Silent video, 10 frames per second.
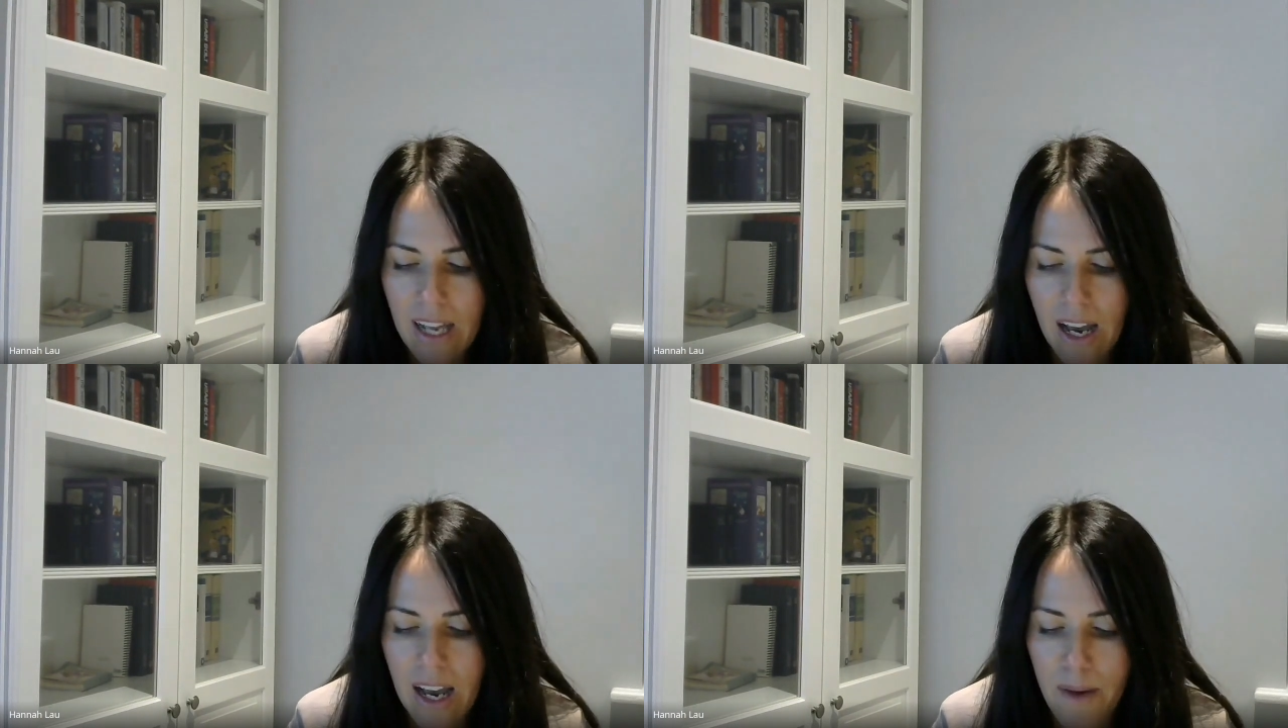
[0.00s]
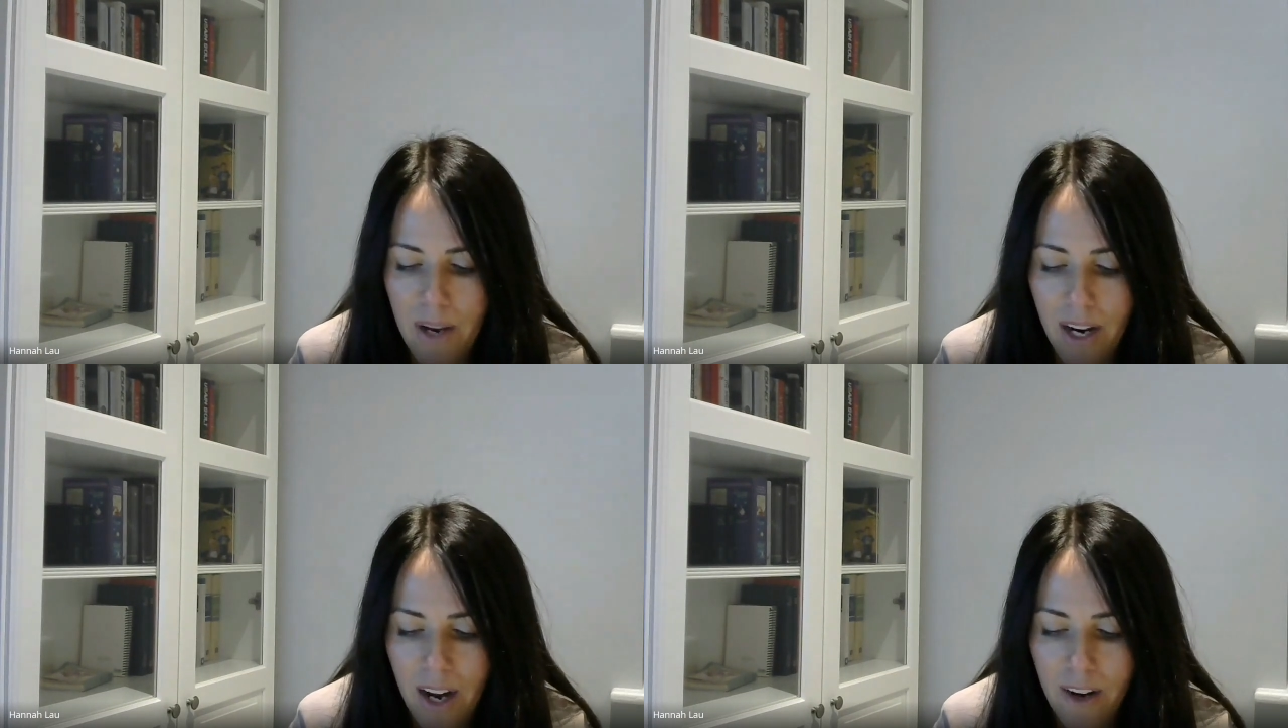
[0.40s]

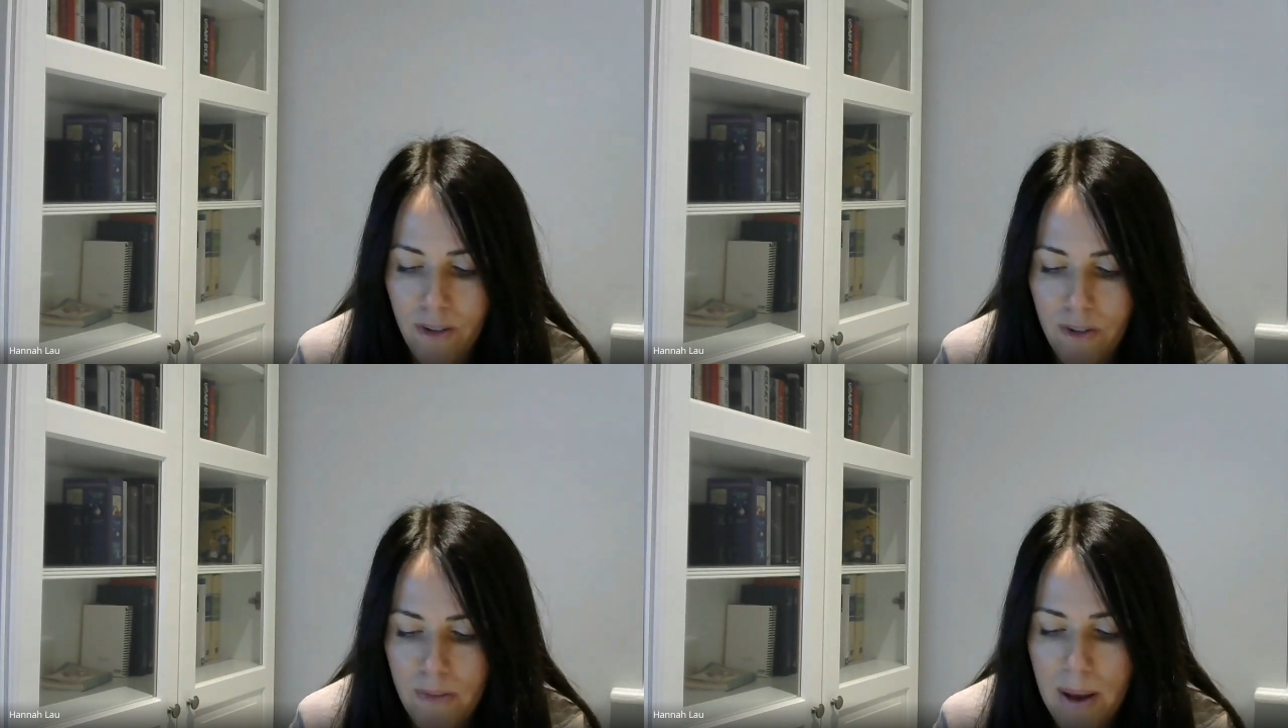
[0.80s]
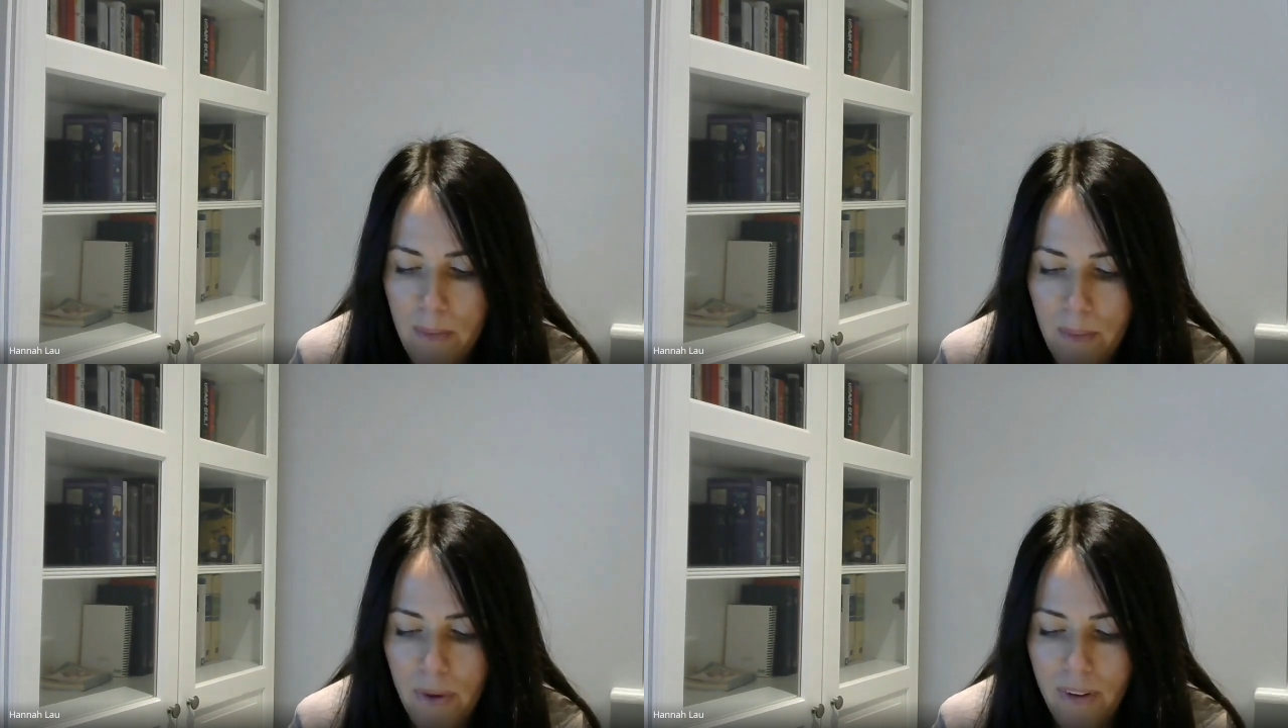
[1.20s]
And I
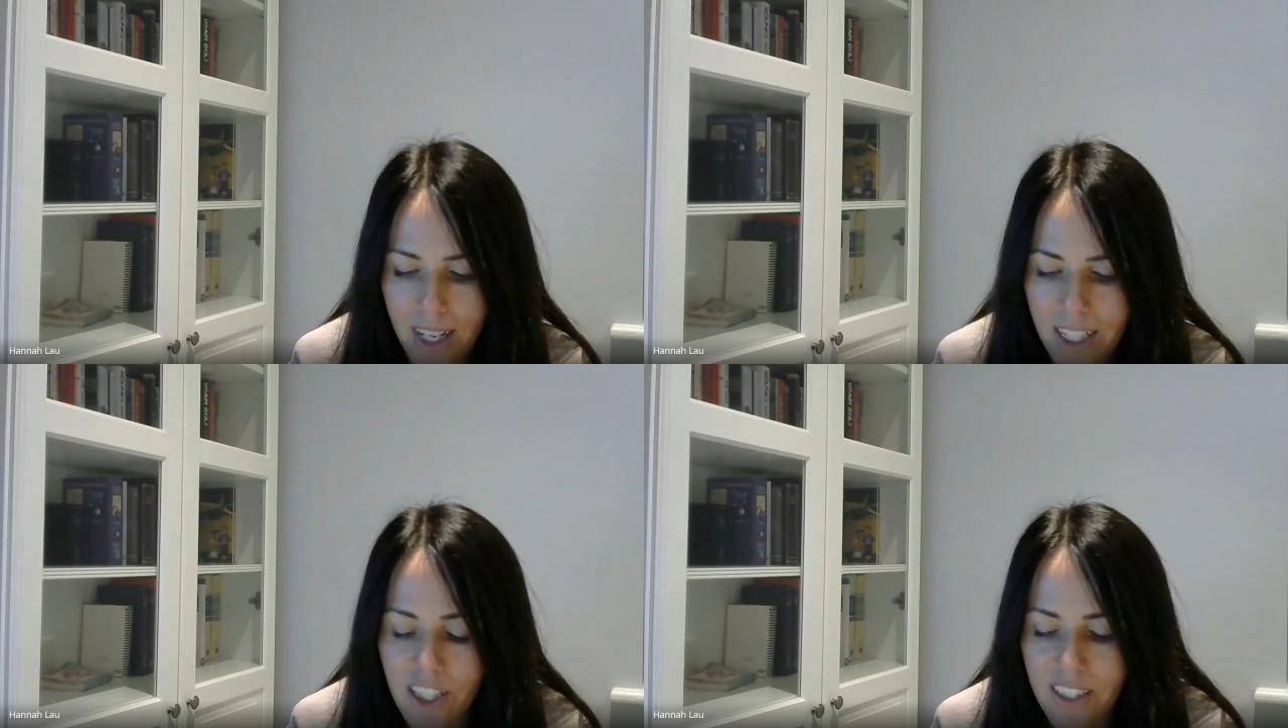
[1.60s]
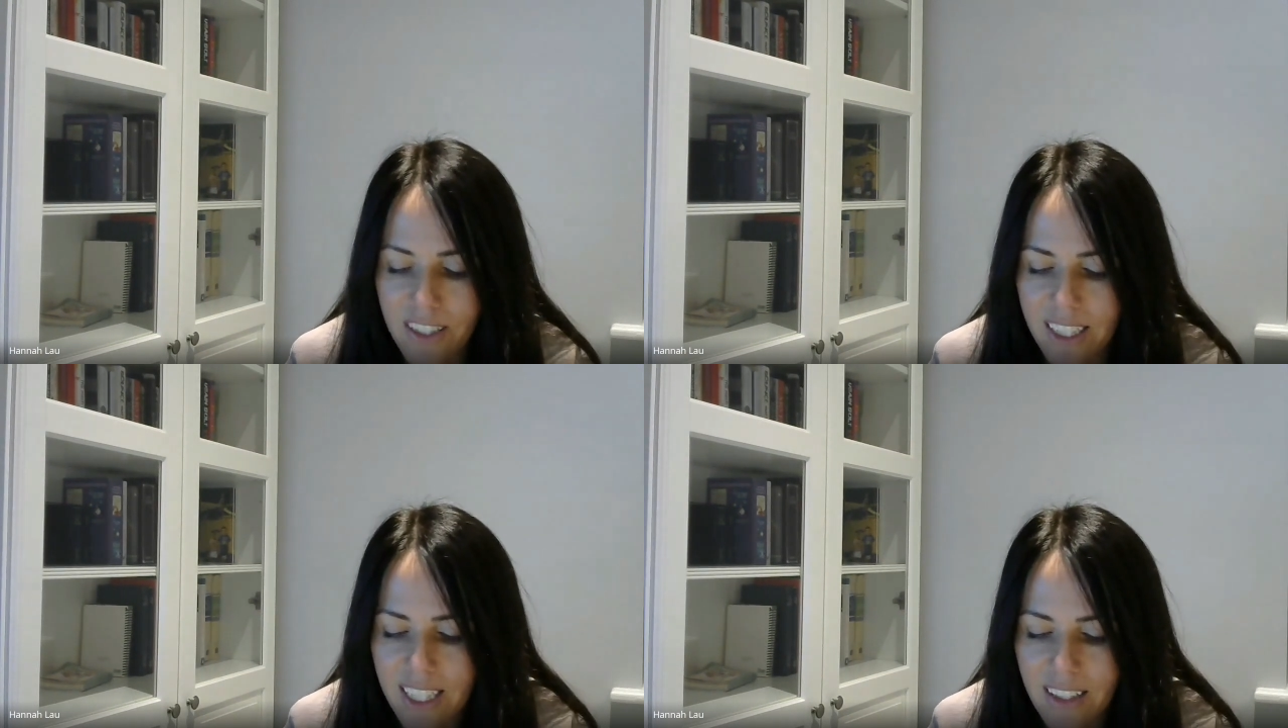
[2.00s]
remember
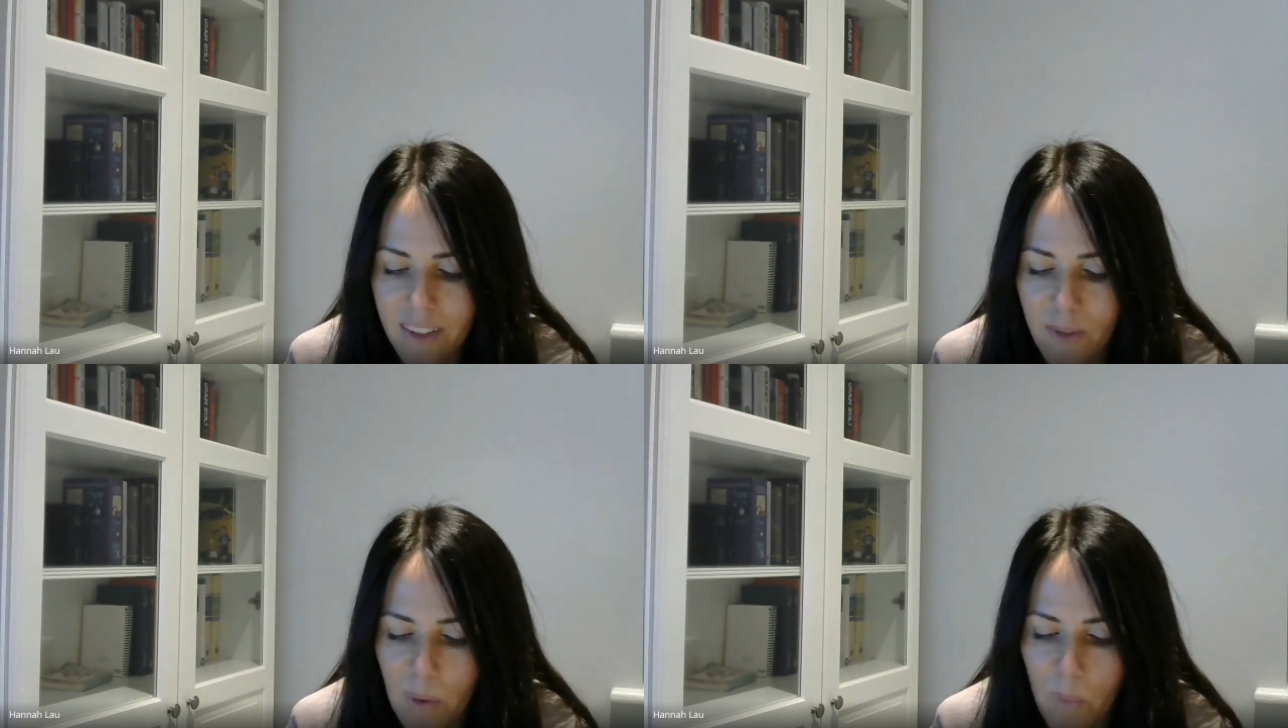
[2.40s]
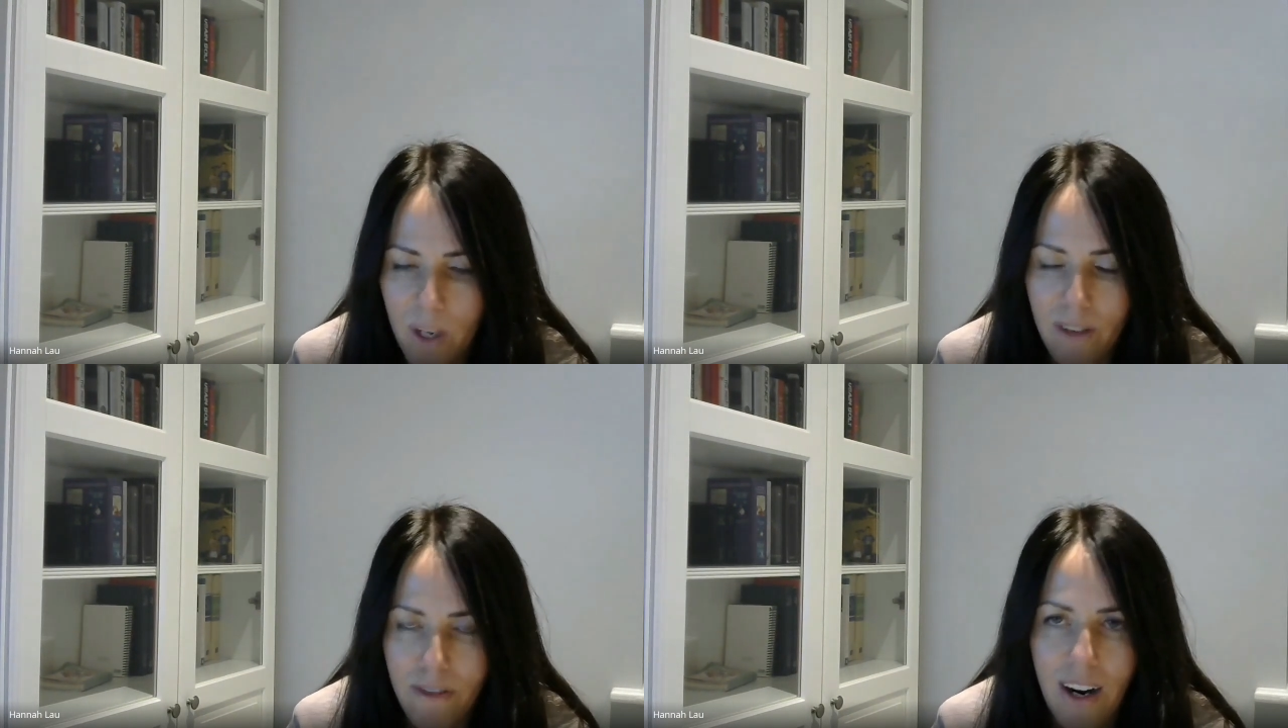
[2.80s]
actually when
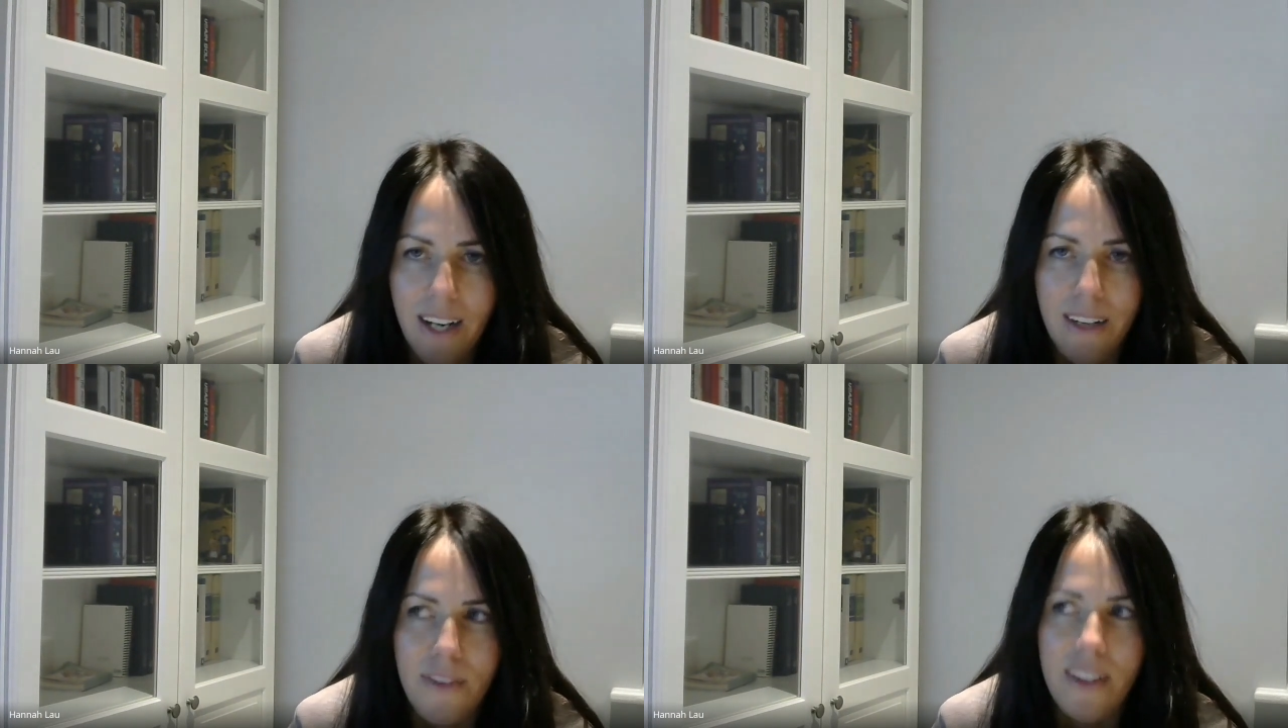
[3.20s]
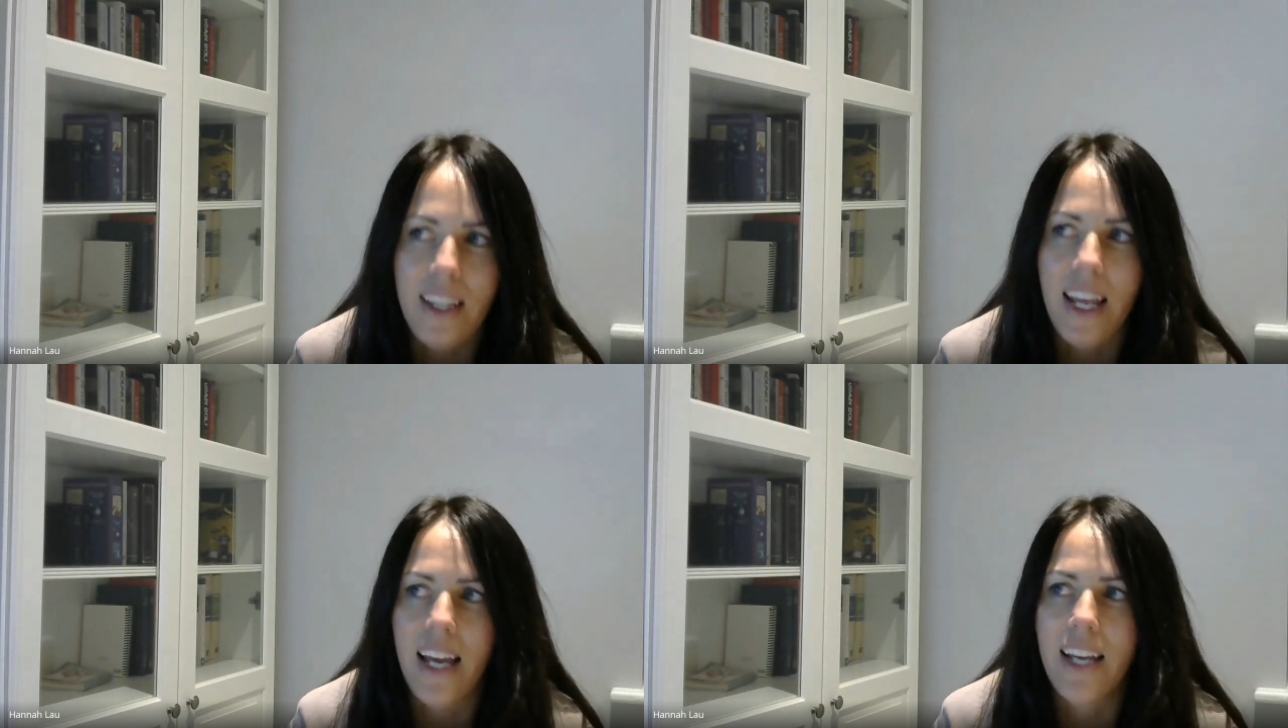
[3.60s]
we arrived,
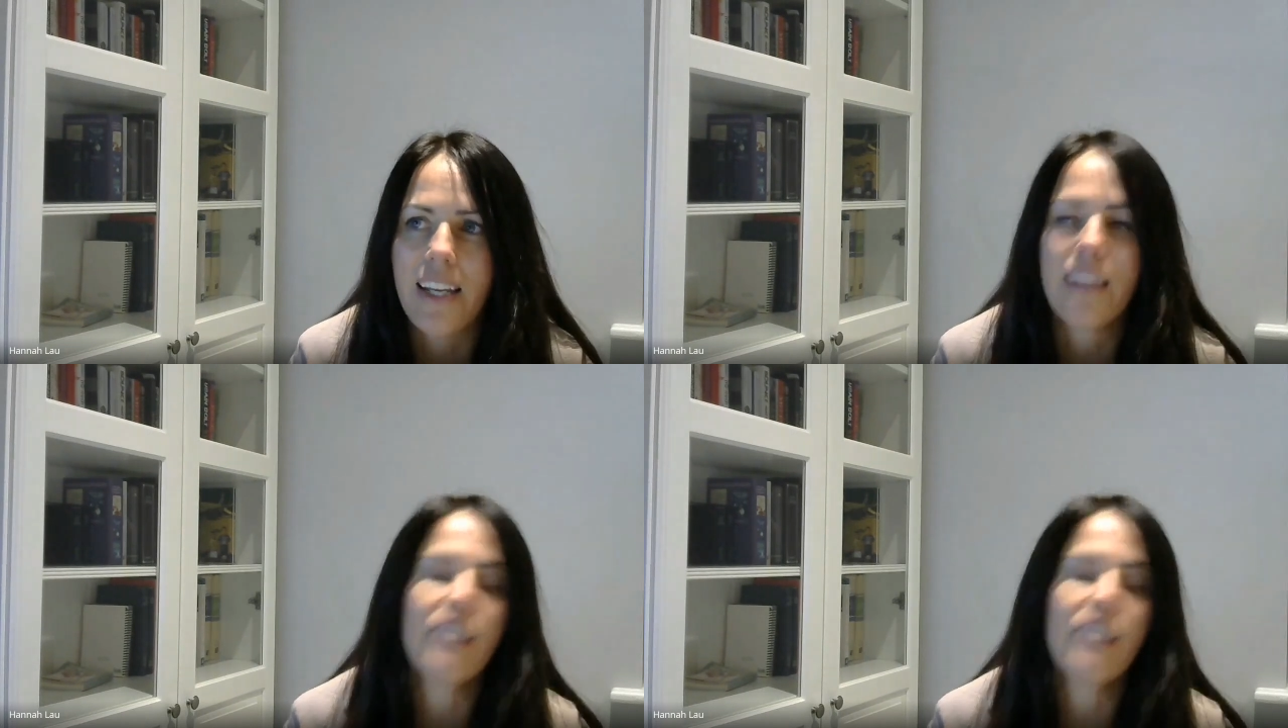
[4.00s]
they